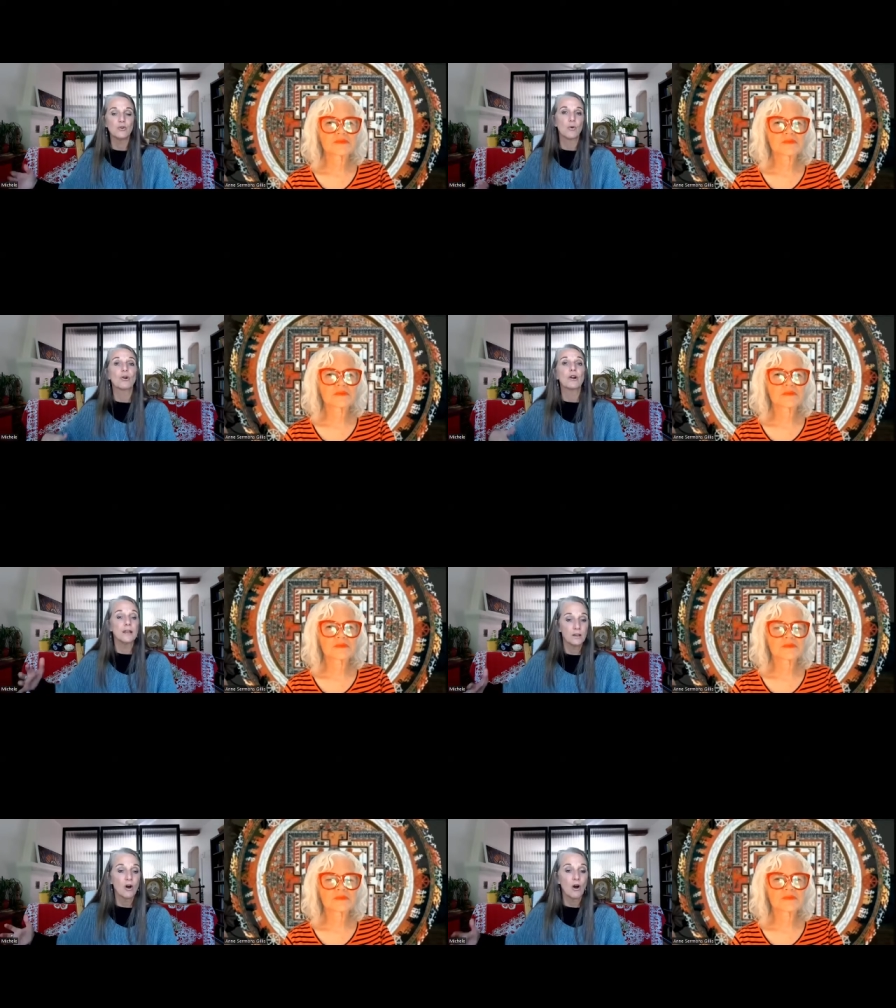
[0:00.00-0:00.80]
or
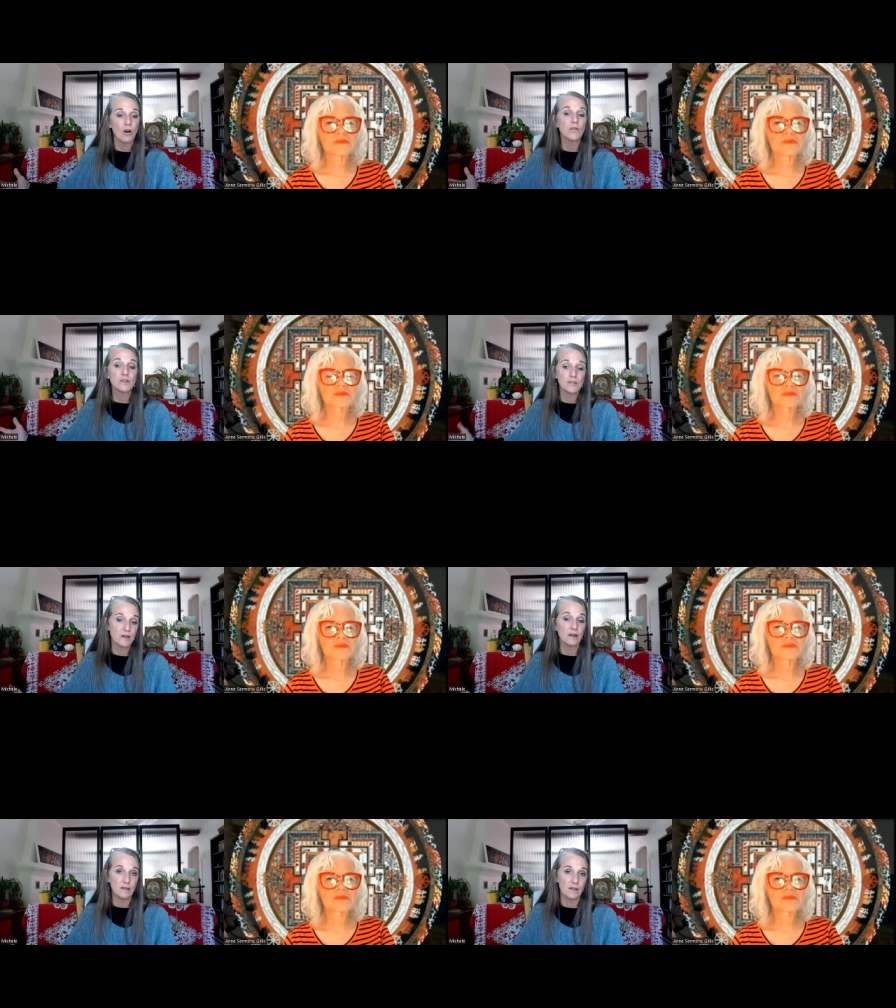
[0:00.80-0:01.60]
in all the
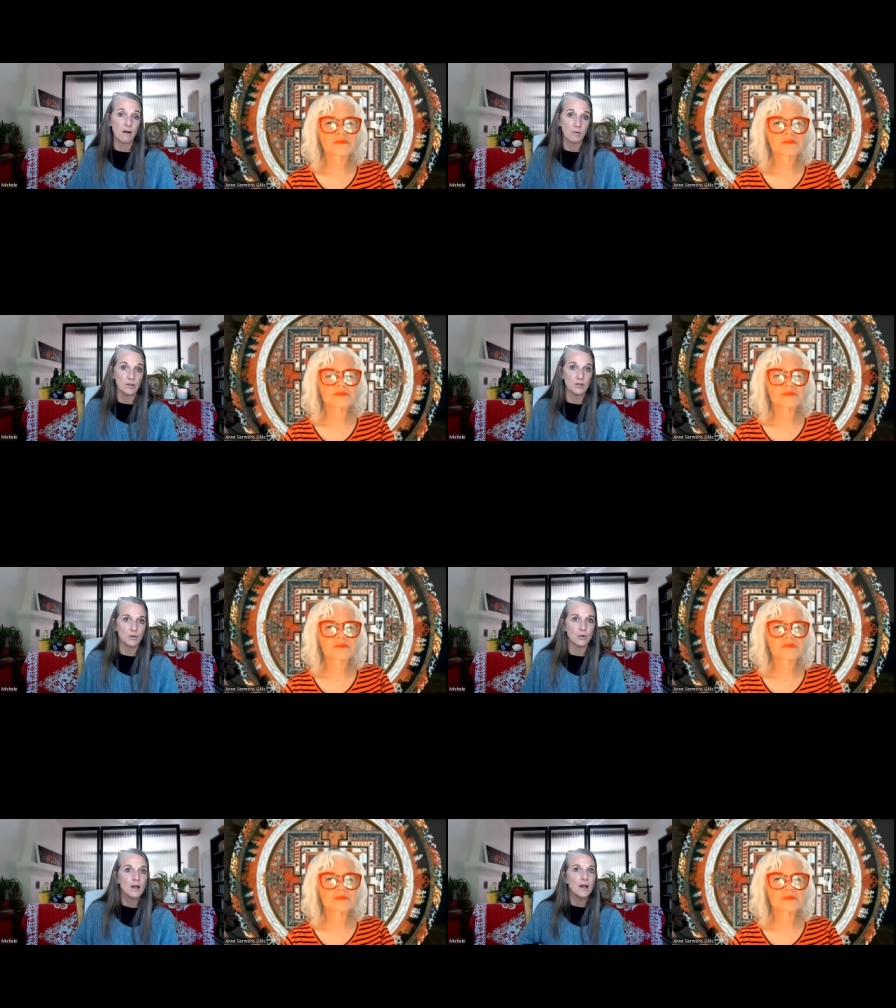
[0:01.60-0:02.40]
study that we do.